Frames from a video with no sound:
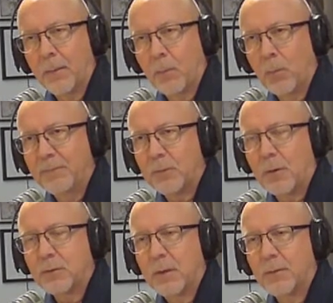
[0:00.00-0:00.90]
we've
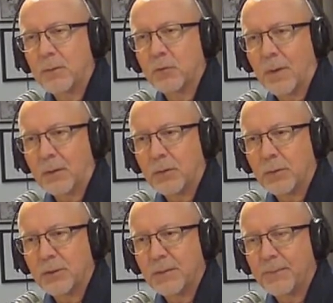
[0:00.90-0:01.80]
talked to other
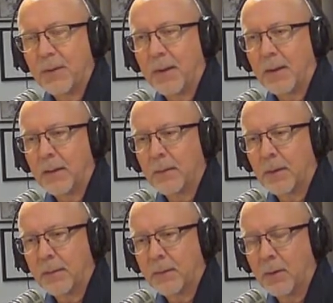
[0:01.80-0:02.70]
directors, and,
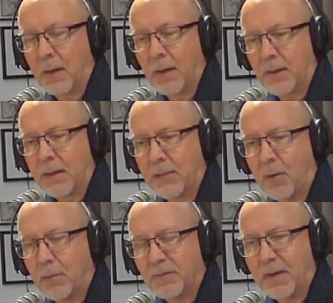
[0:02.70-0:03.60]
I kind of
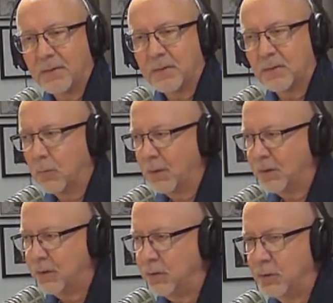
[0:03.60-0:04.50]
always ask this
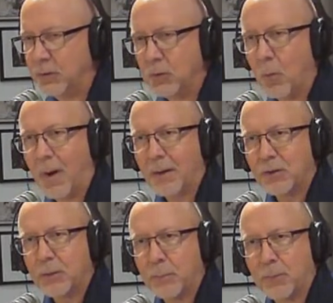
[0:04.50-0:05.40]
question: do you
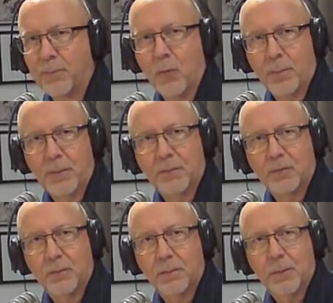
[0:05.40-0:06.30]
watch the
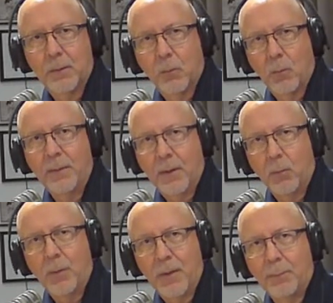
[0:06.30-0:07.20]
performance when
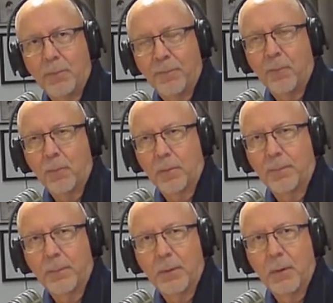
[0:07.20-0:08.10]
they
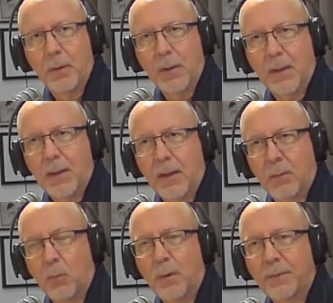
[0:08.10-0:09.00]
perform?
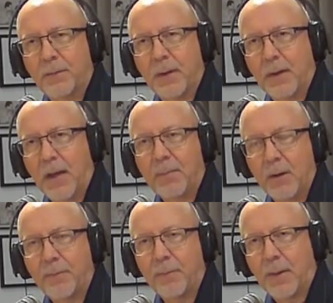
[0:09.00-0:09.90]
And one said, I'm
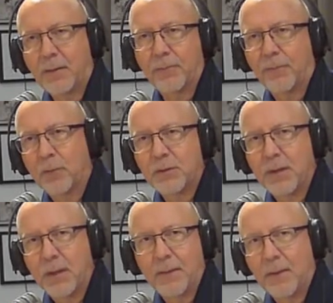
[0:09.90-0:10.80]
there for like the first
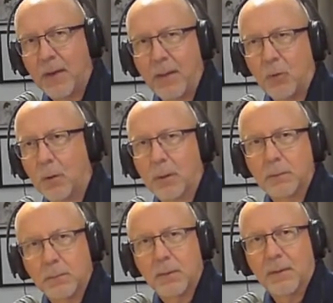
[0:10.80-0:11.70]
night and then I'm gone.
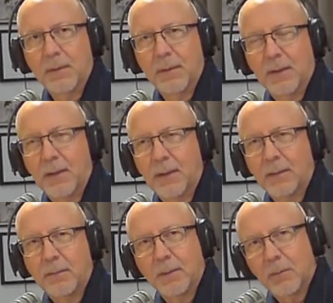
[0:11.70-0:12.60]

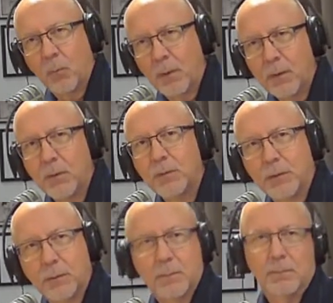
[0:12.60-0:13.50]
And what do you
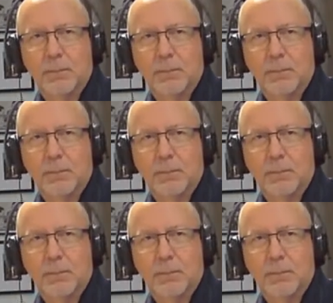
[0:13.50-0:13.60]
do?